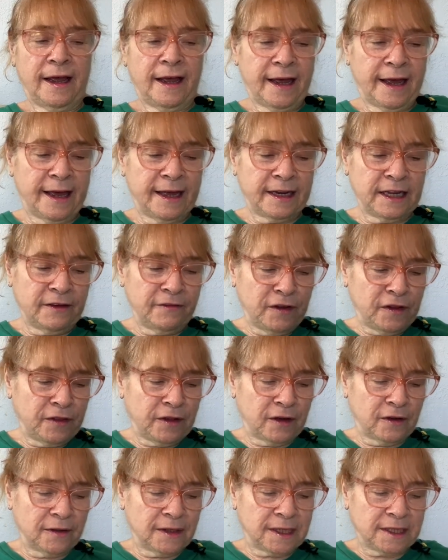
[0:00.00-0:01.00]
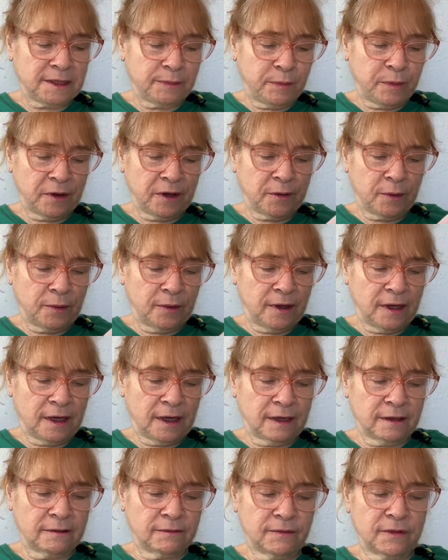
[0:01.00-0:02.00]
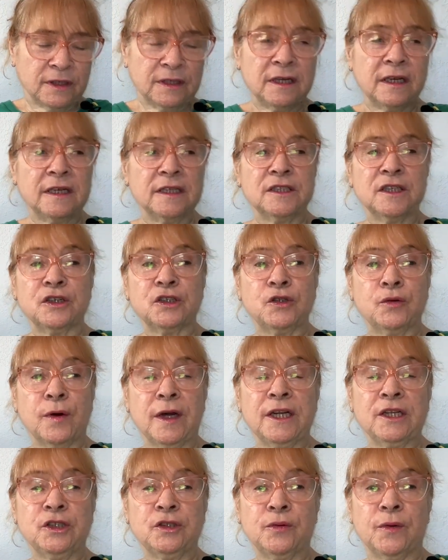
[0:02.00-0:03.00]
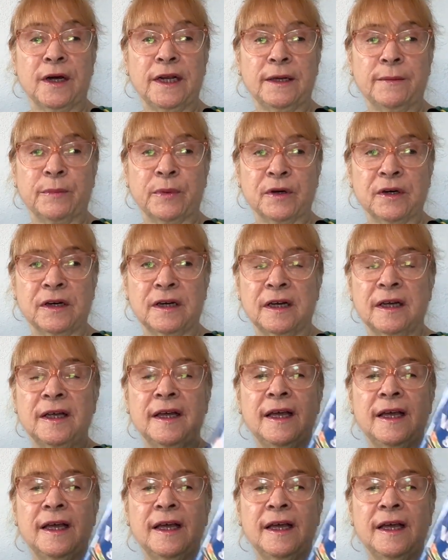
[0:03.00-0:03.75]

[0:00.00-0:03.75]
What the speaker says: And even though this book is a 2020 book,